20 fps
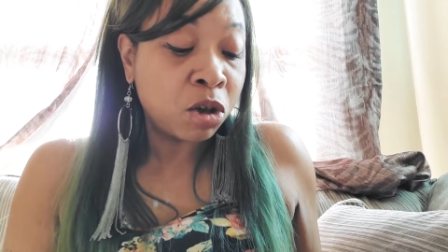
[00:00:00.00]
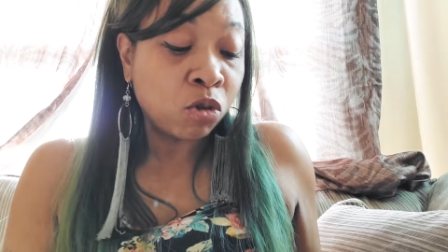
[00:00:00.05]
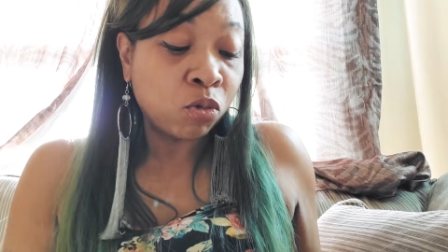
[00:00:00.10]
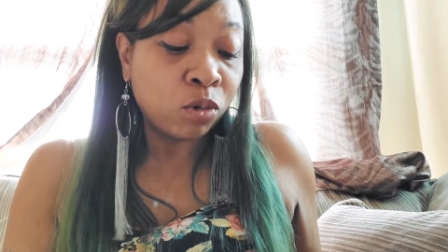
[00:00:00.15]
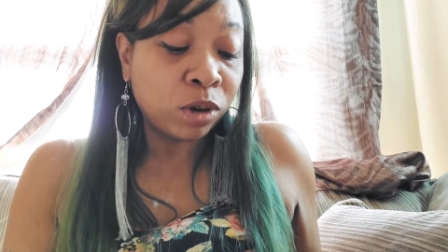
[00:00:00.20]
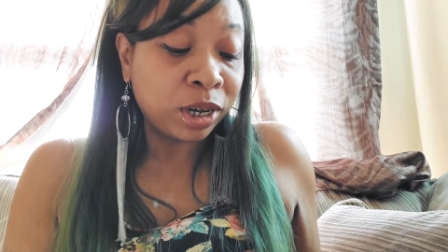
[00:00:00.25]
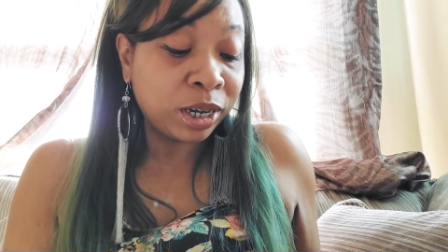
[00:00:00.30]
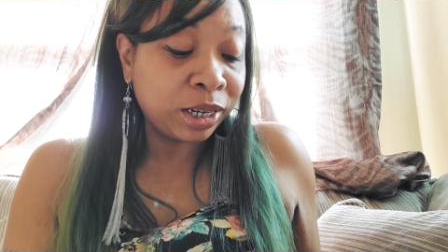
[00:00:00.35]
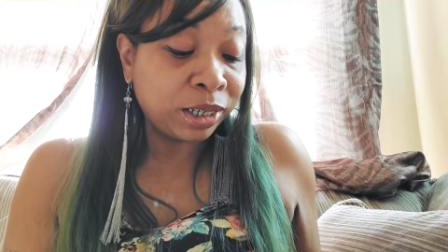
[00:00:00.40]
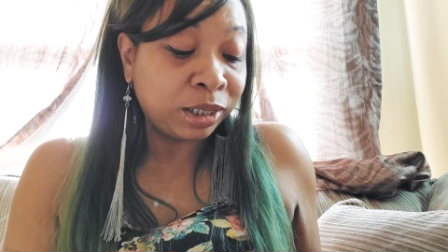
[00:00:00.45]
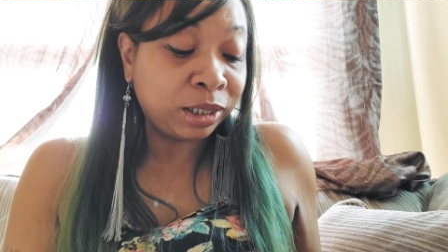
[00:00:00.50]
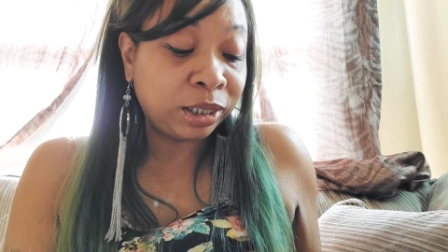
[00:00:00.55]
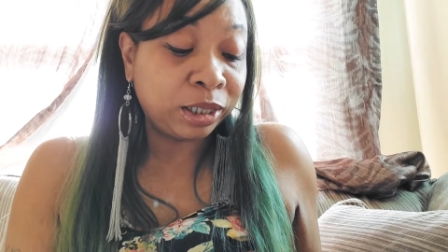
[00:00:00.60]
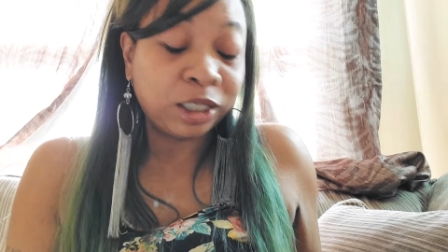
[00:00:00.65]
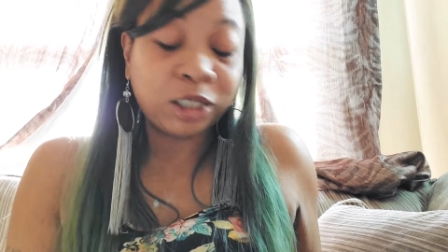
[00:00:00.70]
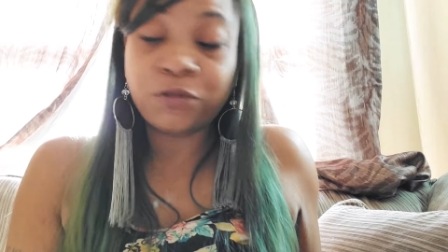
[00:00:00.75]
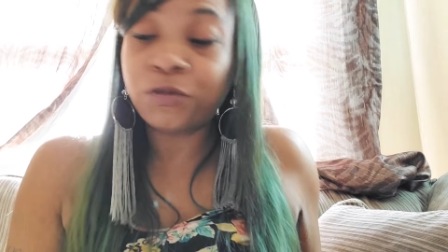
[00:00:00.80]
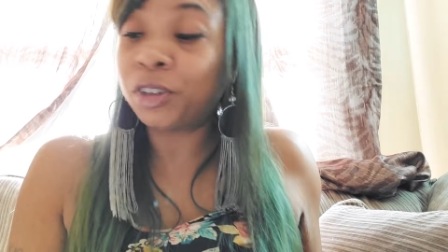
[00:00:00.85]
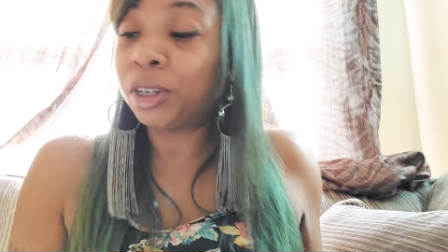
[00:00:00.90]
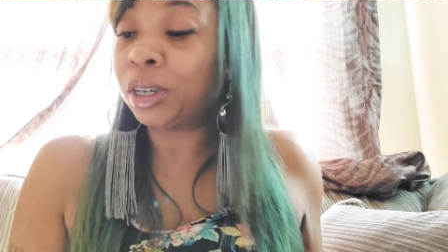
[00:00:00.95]
What is
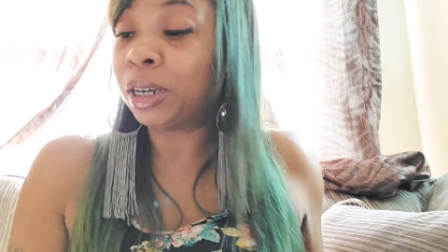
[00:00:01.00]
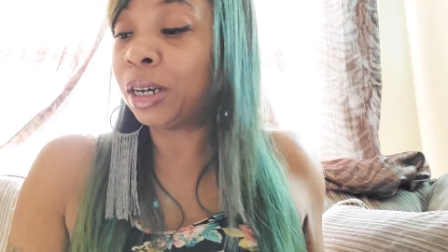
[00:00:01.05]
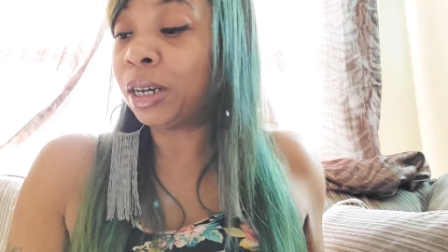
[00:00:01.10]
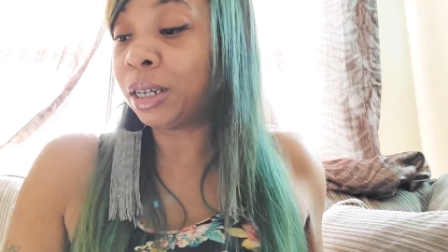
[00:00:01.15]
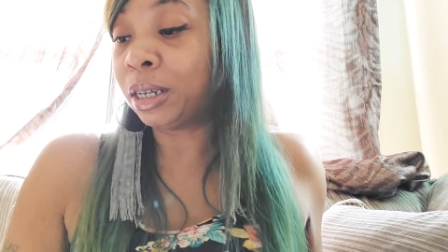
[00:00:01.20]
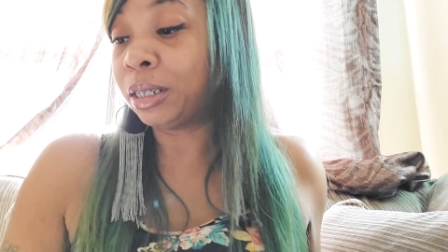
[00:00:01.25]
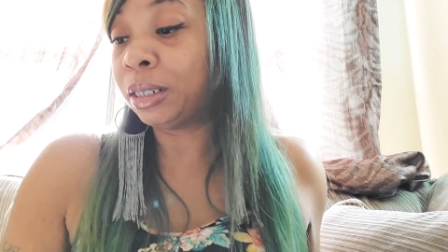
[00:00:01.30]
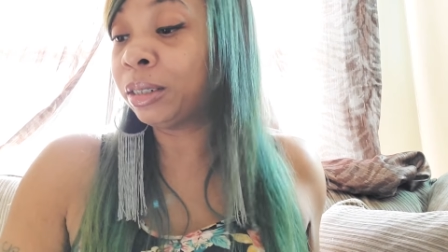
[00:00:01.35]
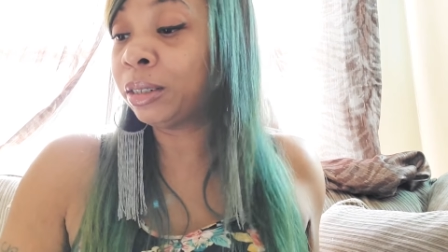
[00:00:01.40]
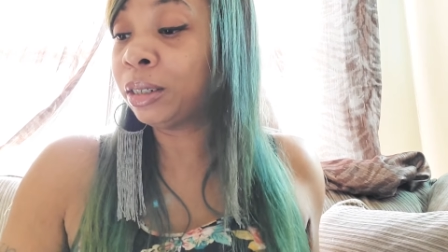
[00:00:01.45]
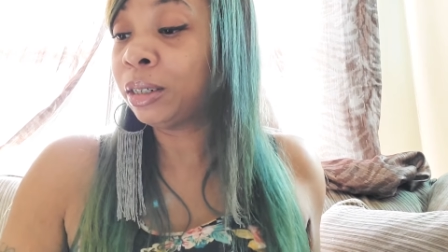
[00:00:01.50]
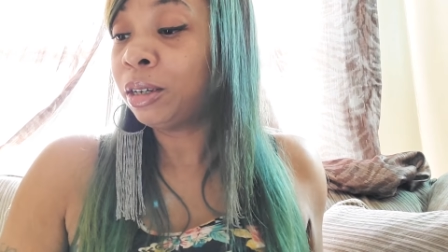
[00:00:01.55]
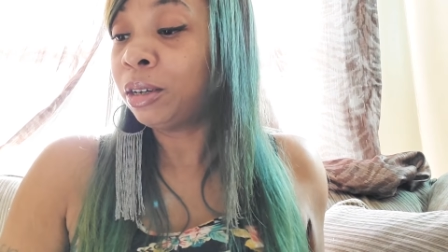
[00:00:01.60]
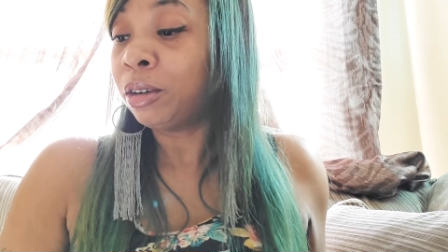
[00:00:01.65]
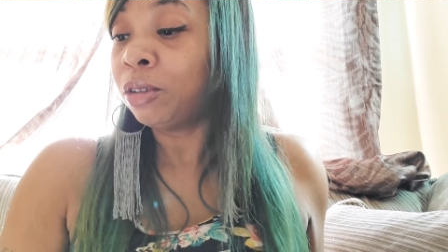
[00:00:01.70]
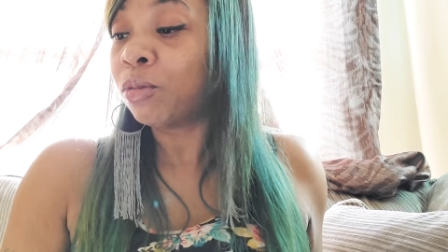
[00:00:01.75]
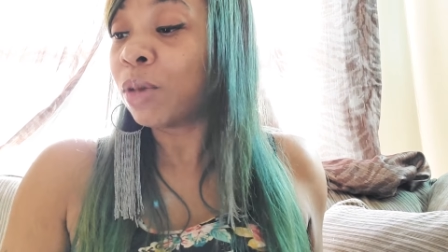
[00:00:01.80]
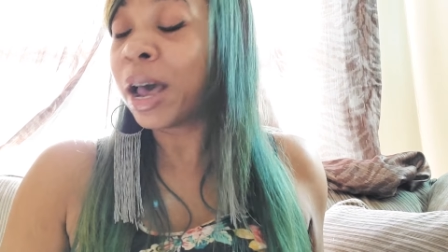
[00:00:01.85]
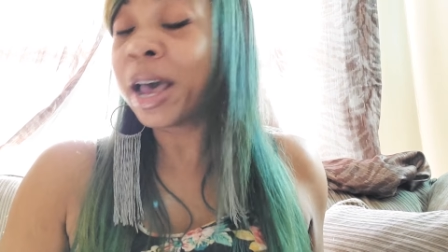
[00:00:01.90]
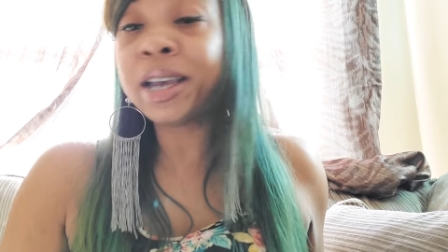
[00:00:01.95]
this for us?
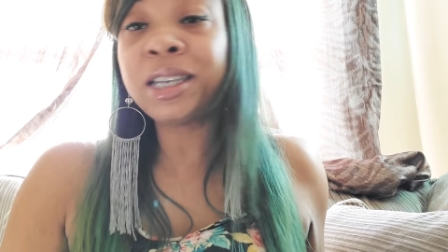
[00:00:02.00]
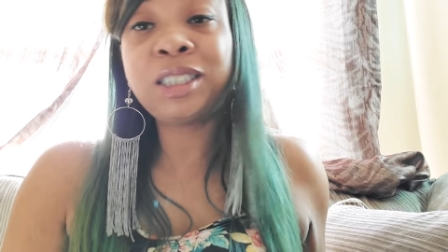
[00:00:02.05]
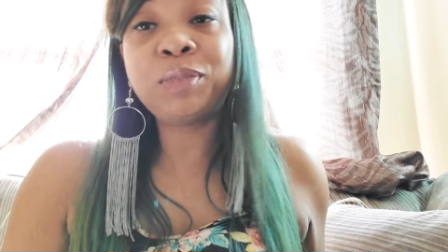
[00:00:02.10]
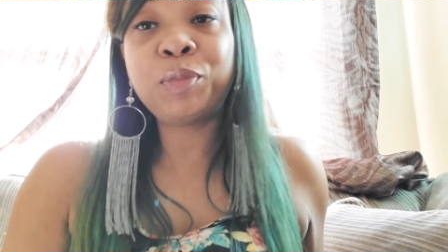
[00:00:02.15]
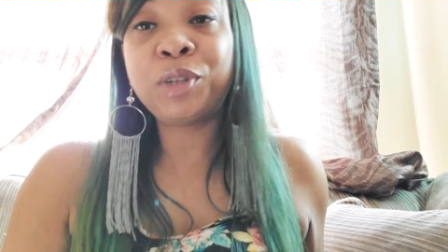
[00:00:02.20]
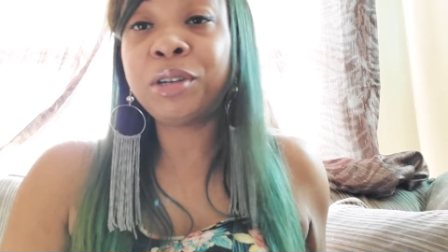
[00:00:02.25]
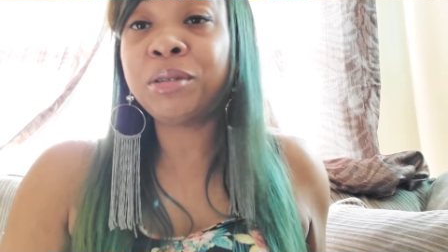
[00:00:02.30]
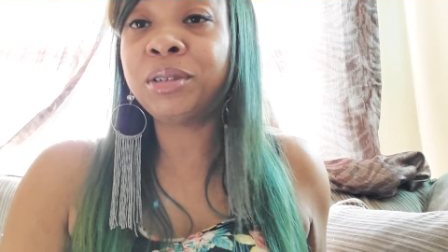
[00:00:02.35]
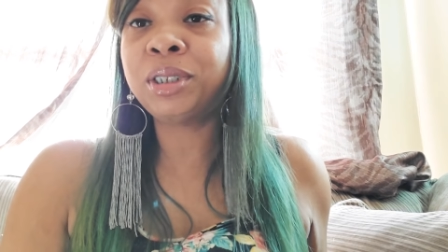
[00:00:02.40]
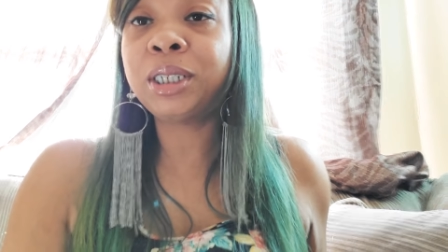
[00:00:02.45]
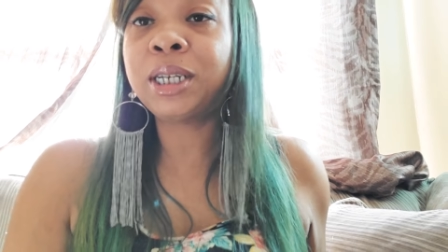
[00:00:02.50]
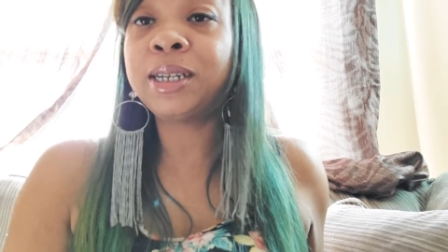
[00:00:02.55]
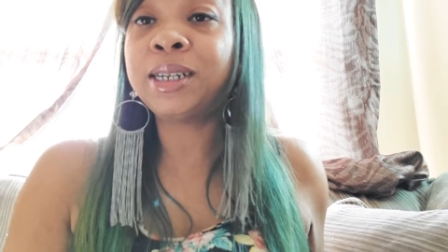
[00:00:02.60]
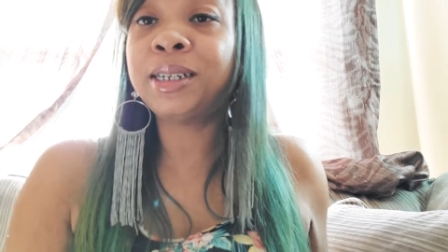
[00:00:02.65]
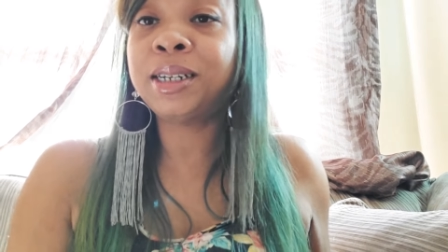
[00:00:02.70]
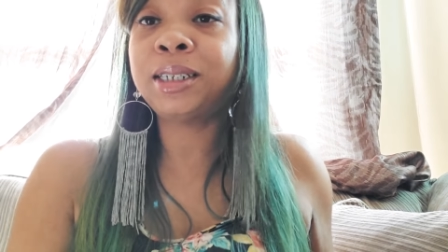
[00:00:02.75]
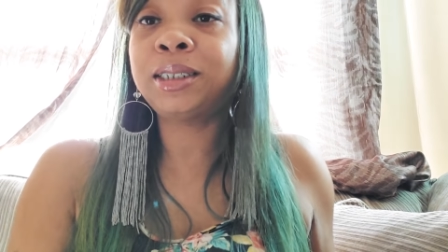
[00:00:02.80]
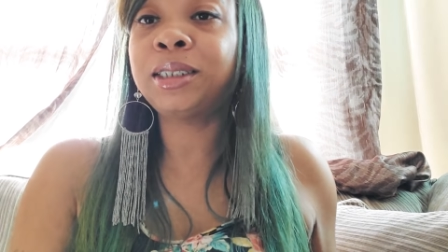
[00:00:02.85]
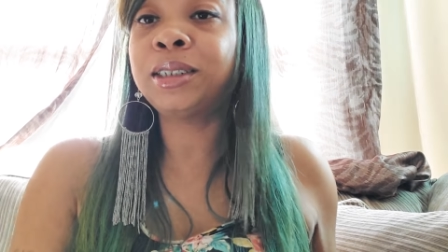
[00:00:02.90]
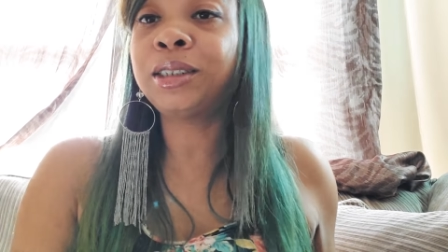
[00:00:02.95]
Why is spirit telling
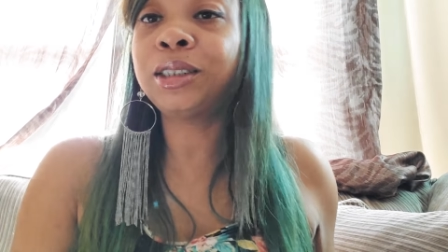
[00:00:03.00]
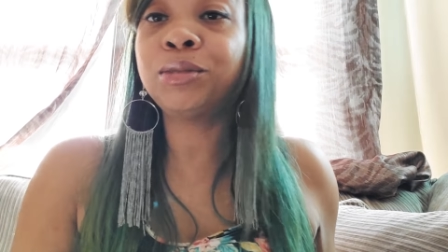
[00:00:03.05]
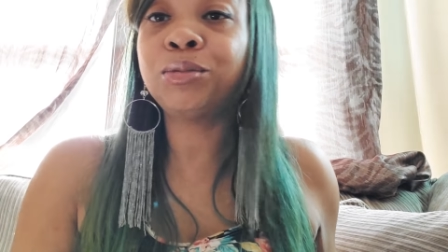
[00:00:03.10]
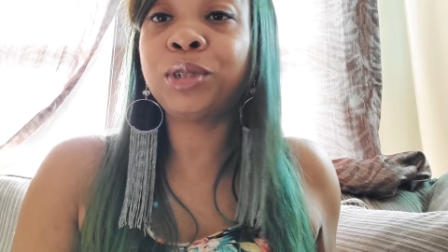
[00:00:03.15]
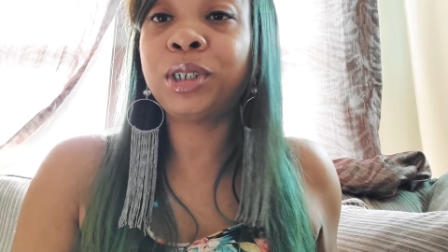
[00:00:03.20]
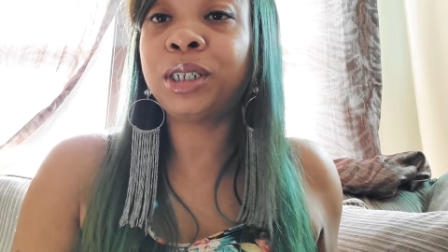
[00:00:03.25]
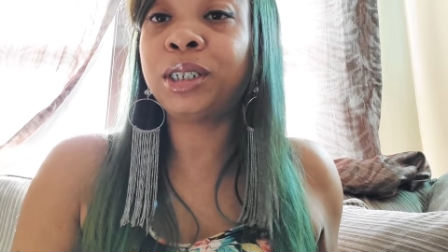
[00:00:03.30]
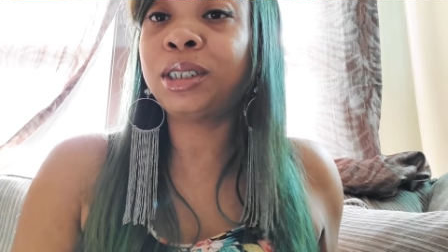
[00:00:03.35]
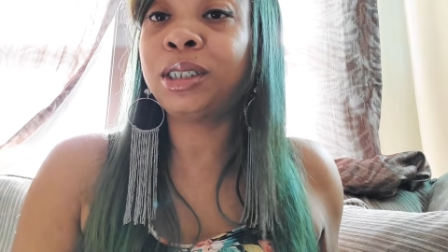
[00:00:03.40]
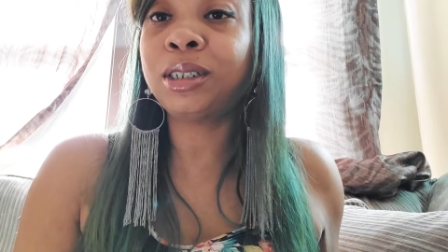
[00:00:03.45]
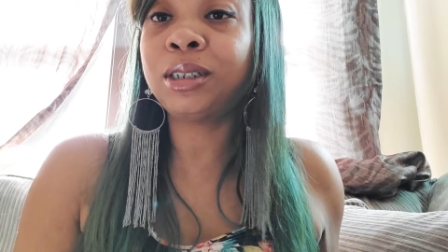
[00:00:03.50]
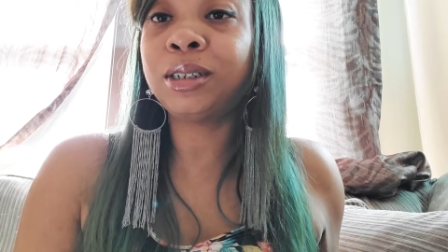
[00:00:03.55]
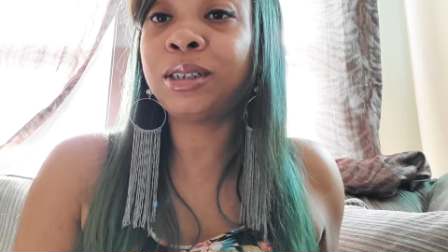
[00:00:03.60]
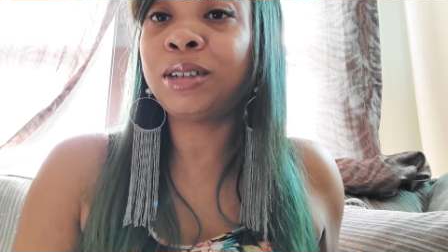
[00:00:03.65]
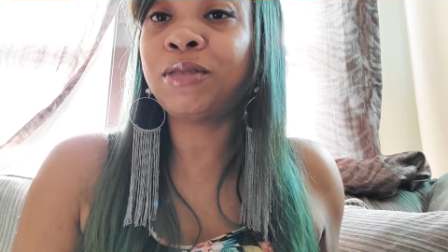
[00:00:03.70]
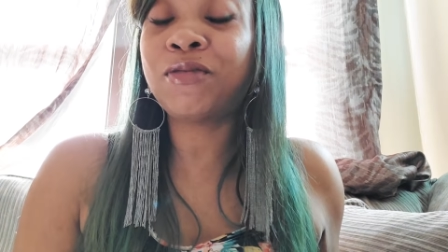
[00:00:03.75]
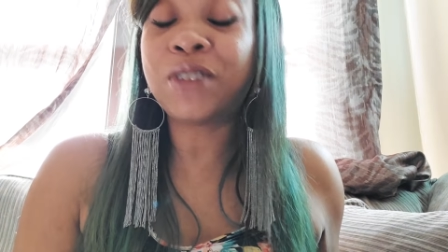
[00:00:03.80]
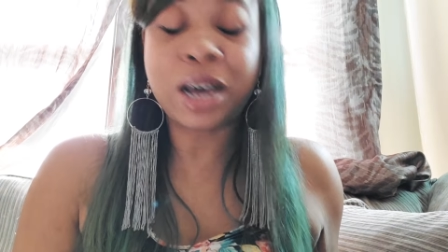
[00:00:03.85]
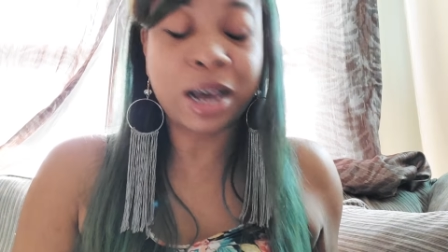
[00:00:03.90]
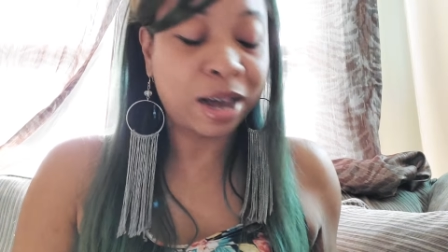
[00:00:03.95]
us to surrender to the
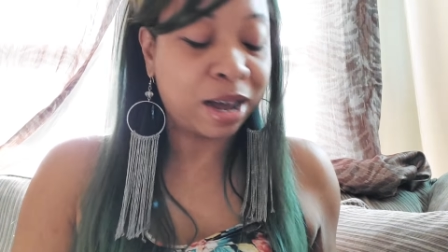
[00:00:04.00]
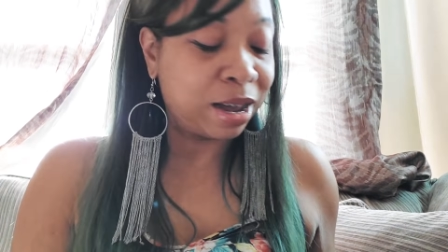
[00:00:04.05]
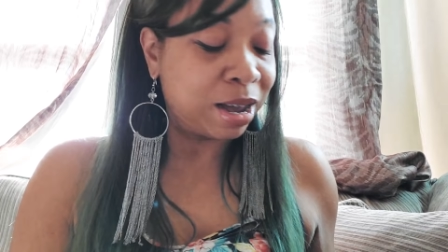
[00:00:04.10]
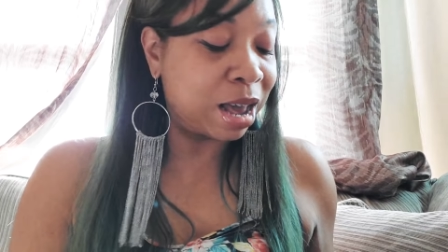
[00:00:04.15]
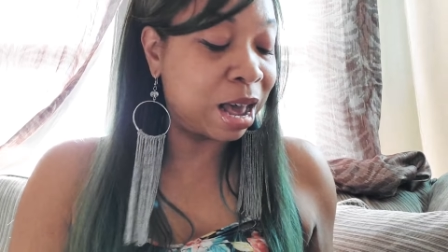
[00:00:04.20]
divine?